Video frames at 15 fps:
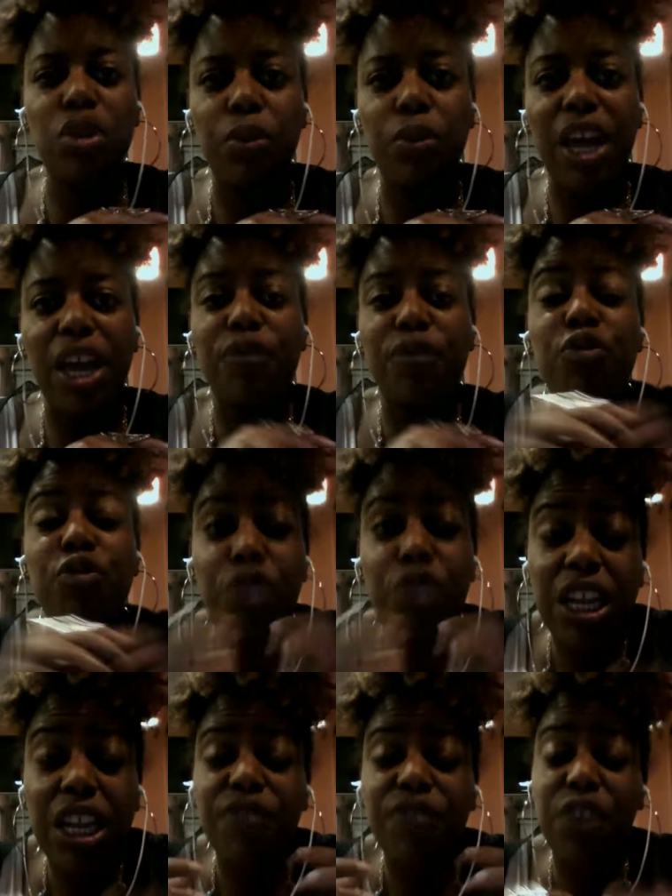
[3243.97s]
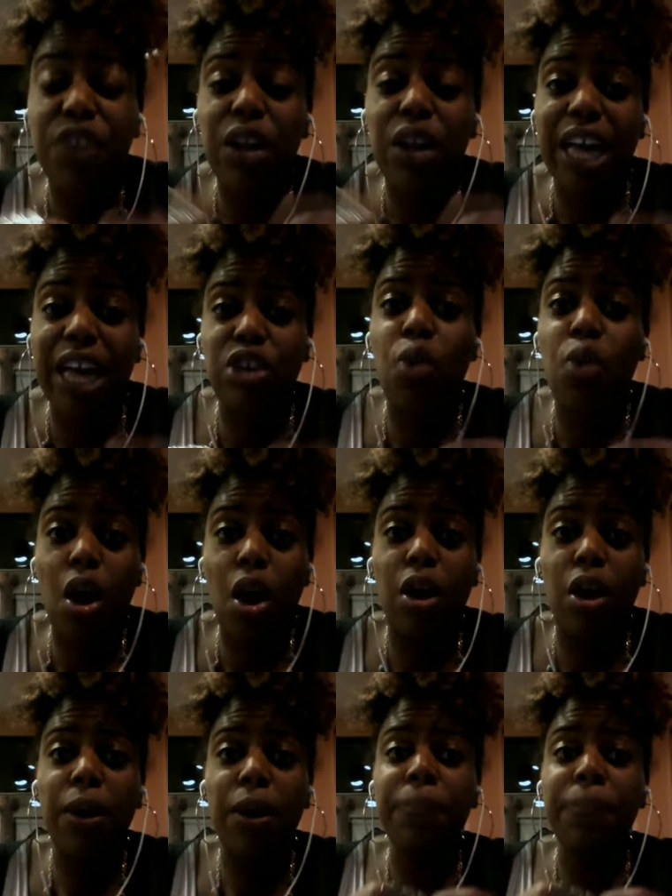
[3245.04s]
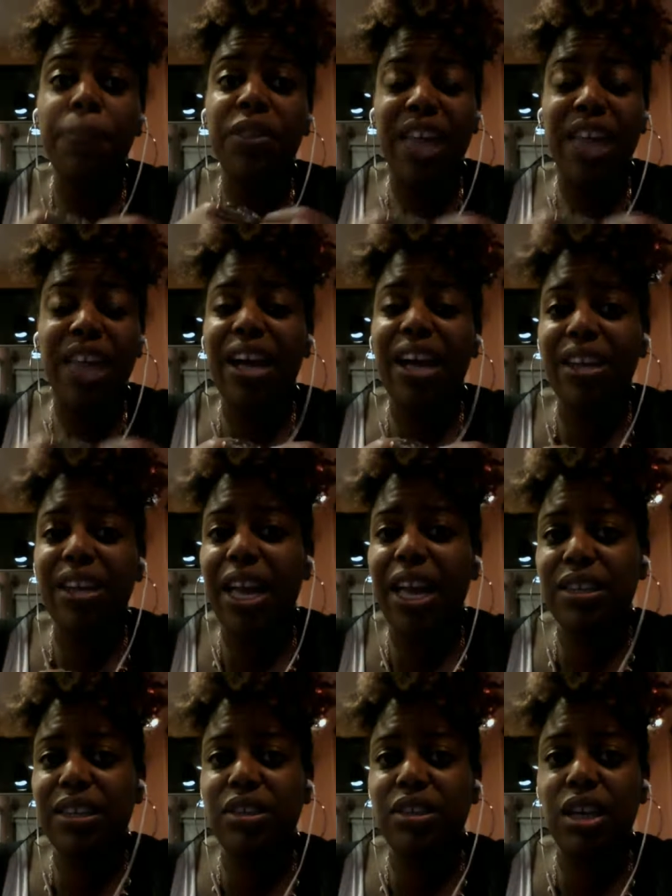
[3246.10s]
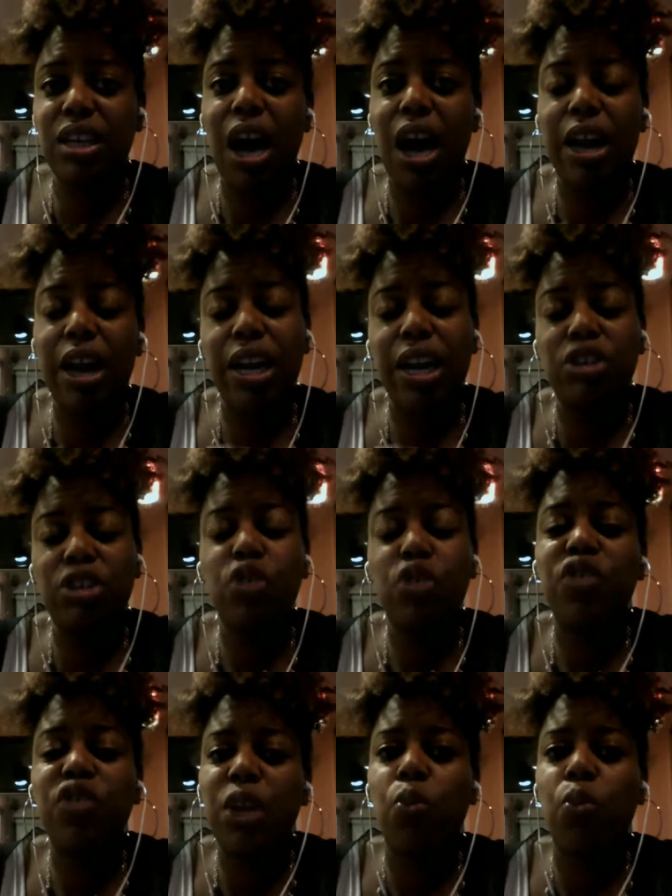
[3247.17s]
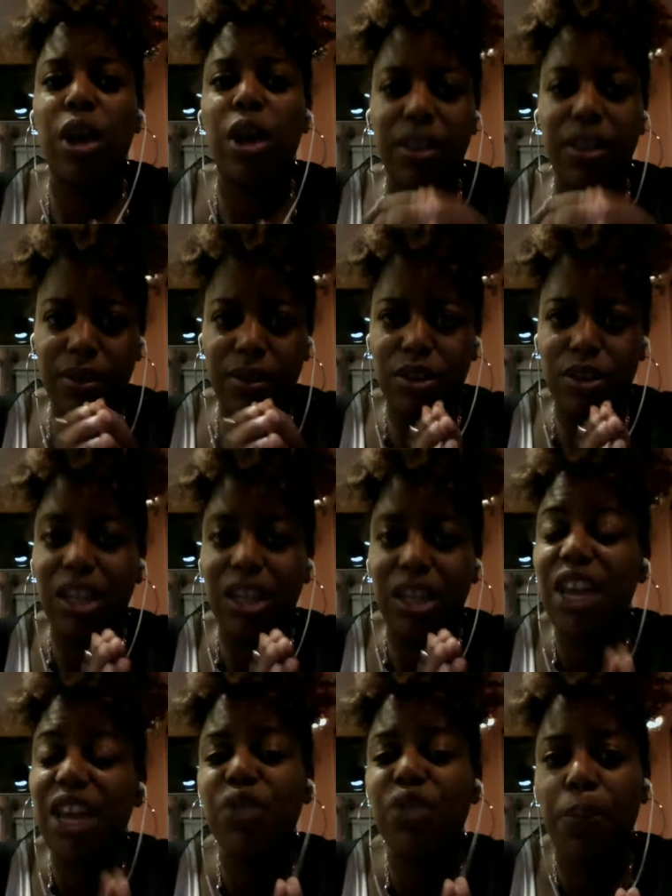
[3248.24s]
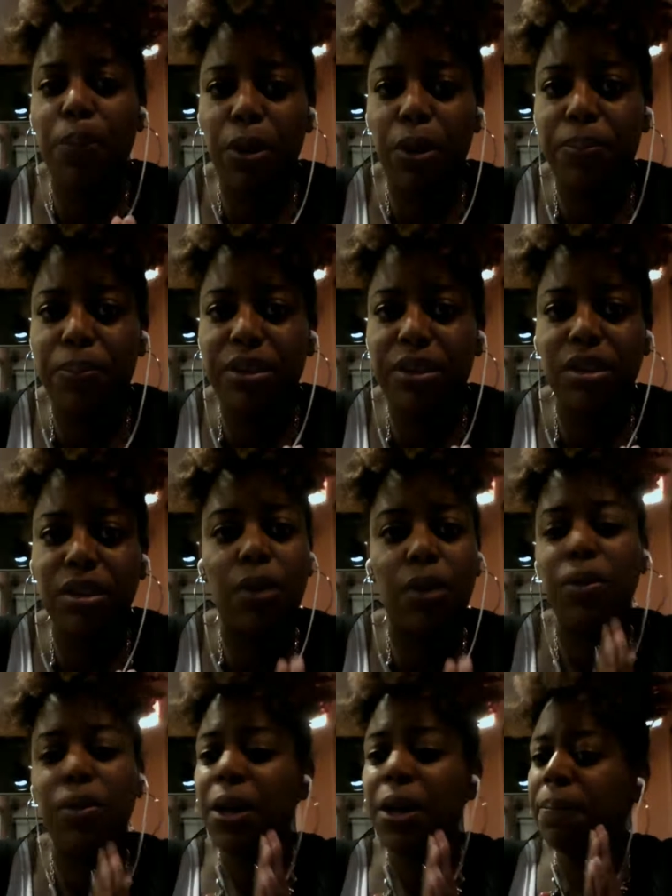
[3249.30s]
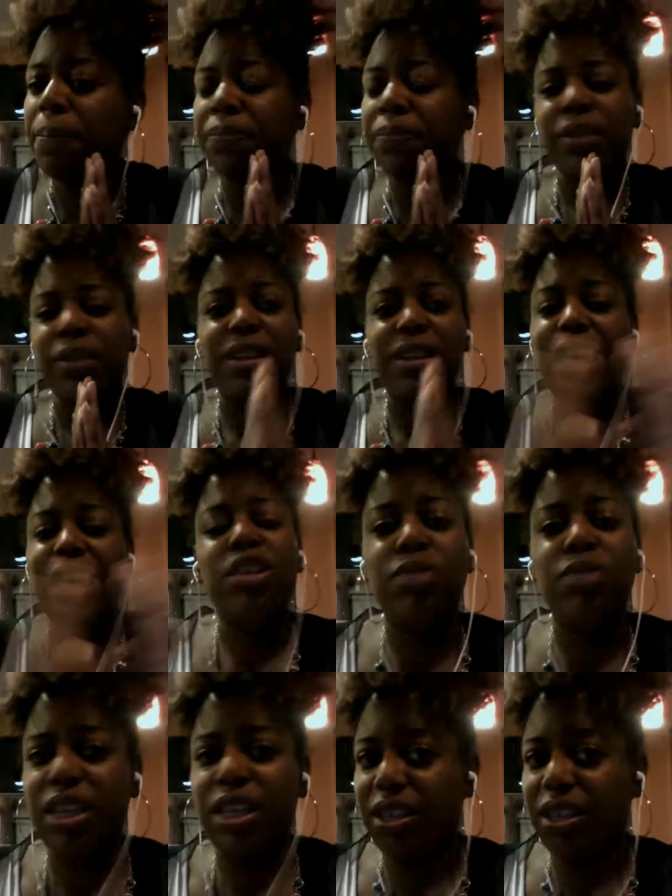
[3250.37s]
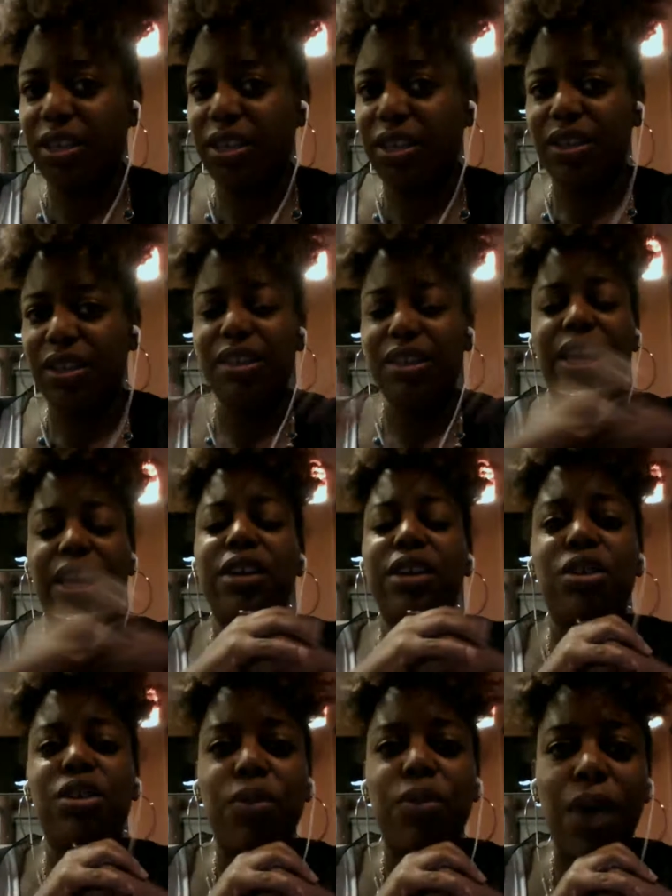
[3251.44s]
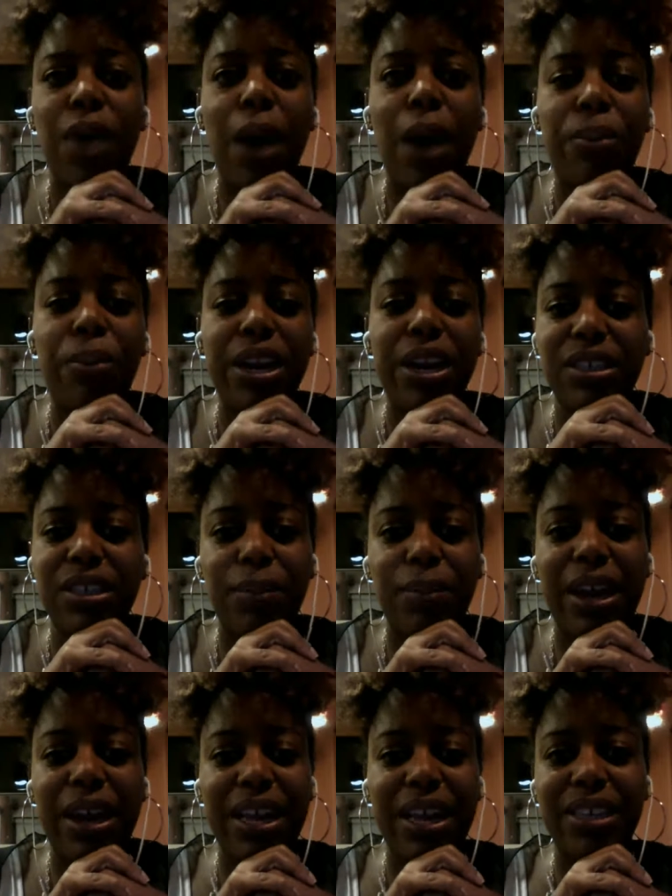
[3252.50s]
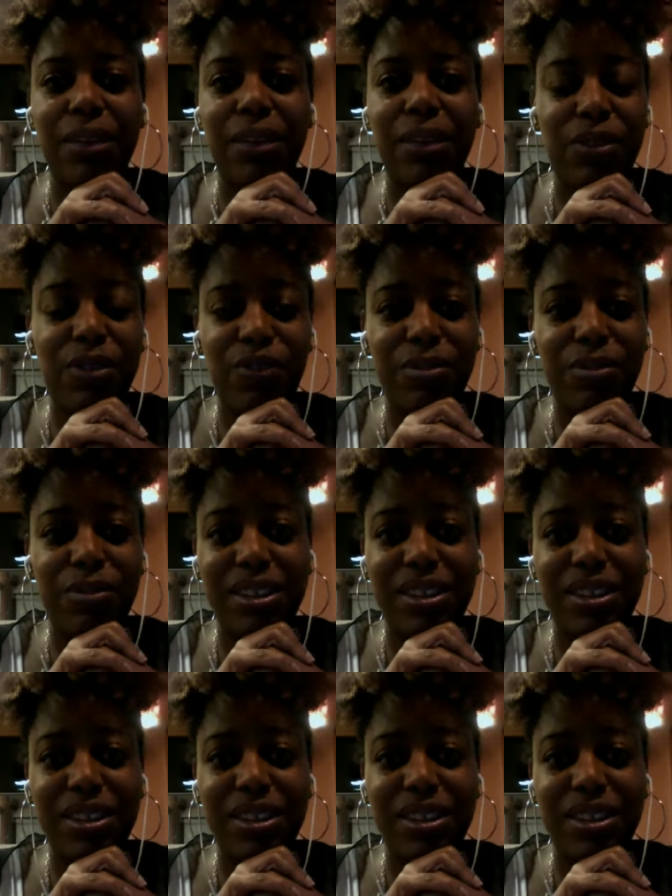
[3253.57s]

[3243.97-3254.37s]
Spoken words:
If you really feel like you are that connected to God and that you really want to live your purpose. So thank you, Tish. Thank you. I pray that somebody got something from this.